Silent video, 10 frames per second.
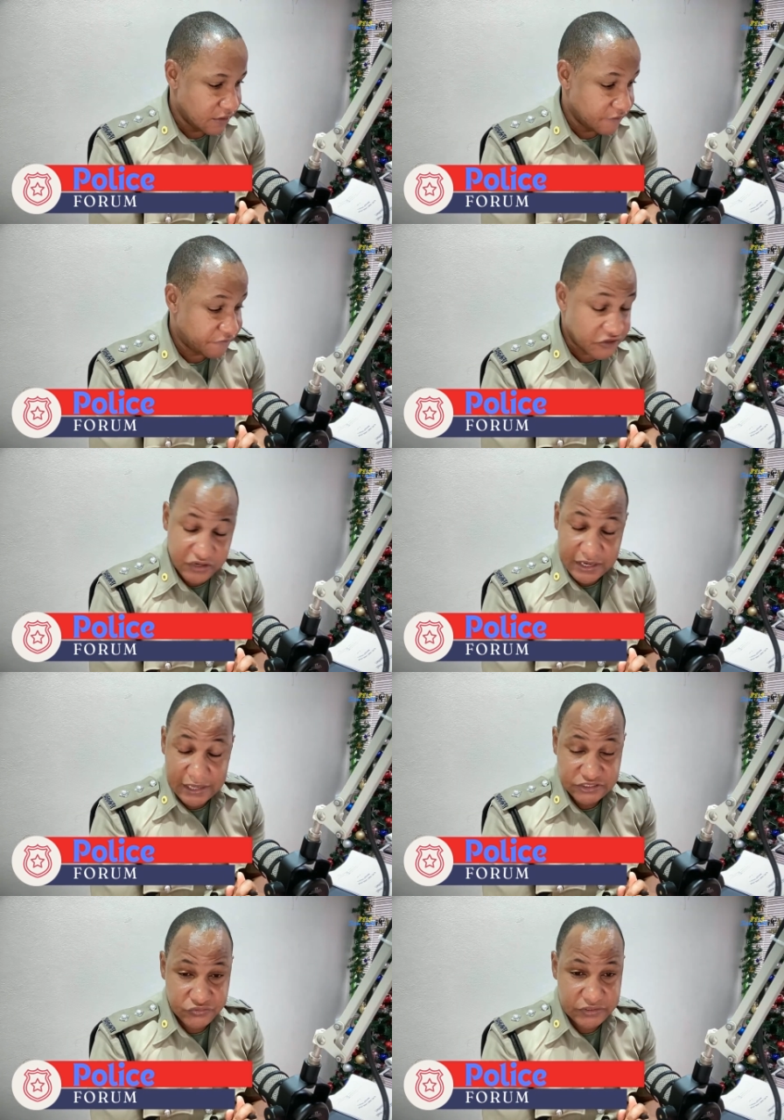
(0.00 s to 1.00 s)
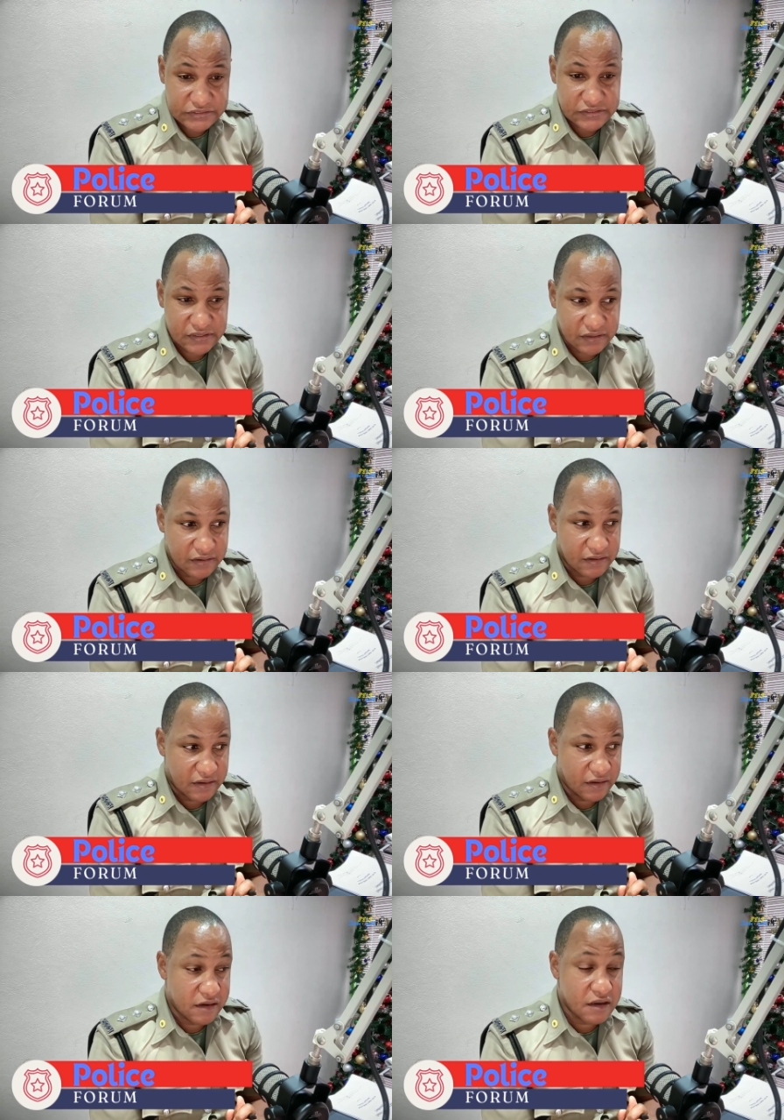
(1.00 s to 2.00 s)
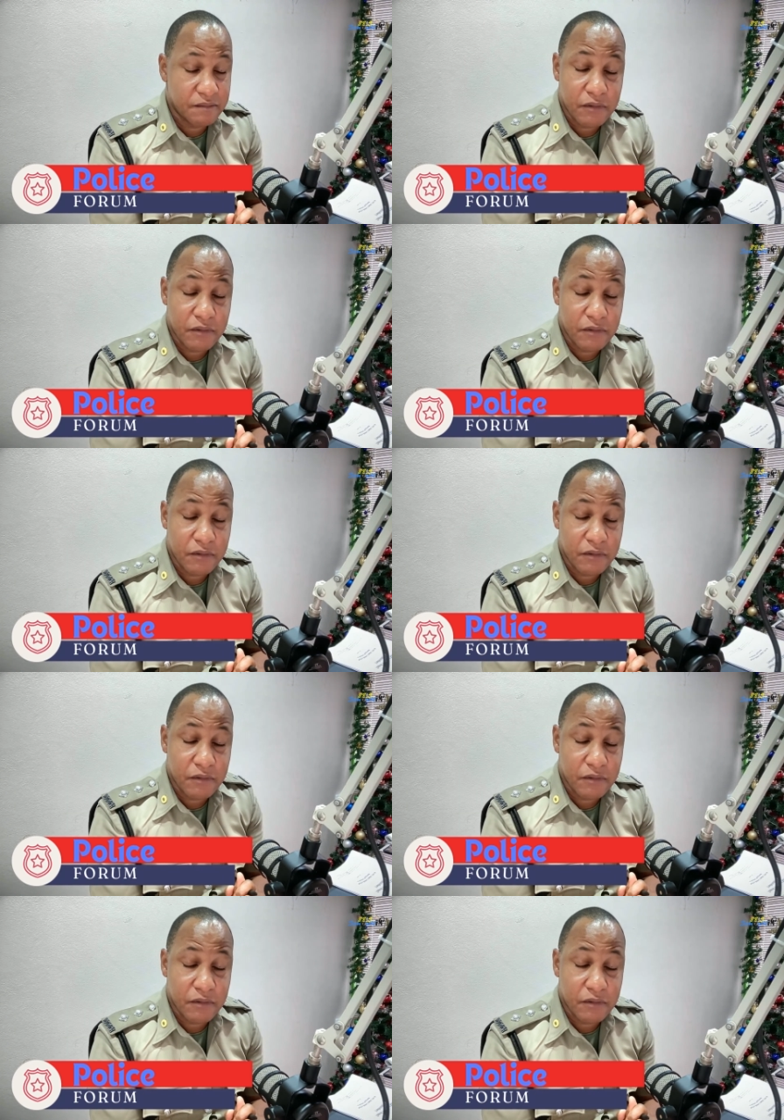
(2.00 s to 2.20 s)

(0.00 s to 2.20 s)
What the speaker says: Frederick Clark Street, a number